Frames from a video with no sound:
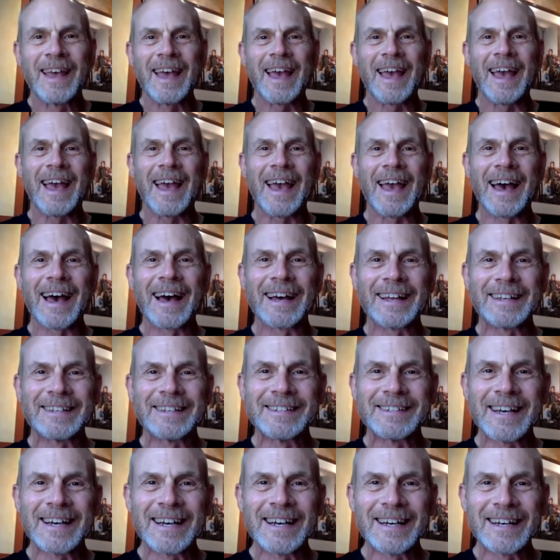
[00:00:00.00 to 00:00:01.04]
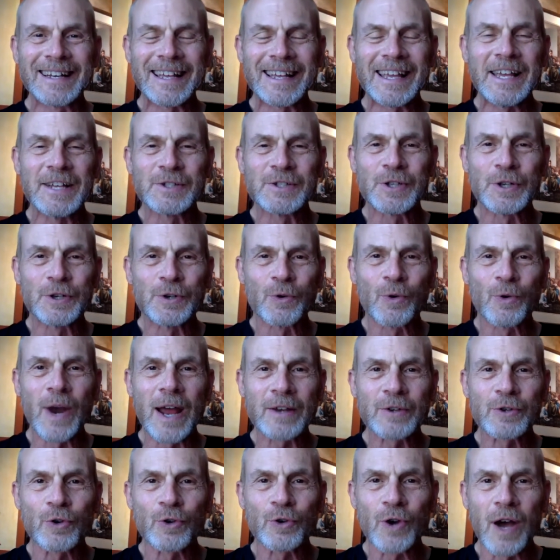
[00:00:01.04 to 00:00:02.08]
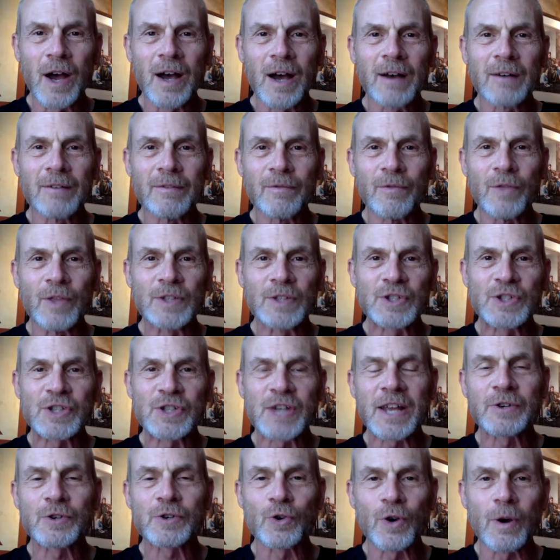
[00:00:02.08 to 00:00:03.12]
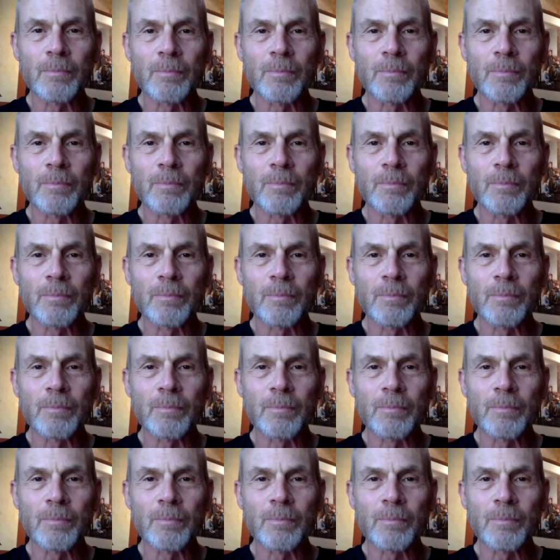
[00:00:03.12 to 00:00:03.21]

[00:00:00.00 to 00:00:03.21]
and he is the director of the Center,